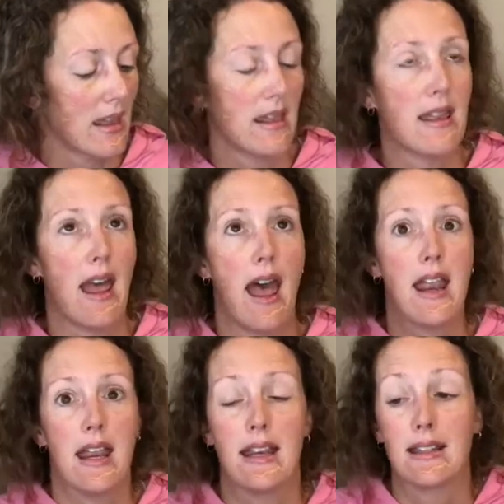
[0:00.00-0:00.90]
that
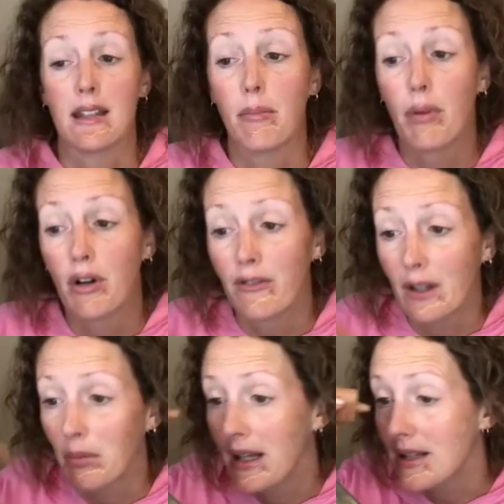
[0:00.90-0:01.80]
it is the
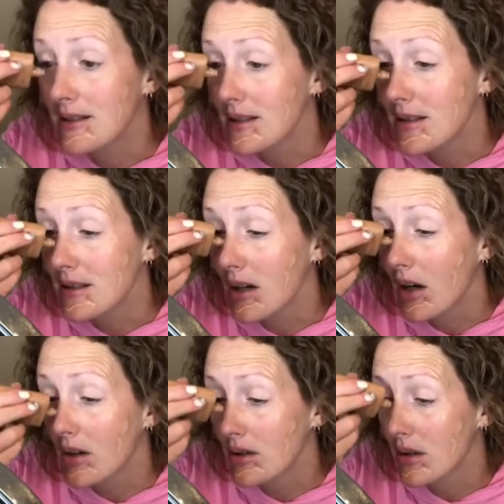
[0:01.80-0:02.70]
perfect place to start,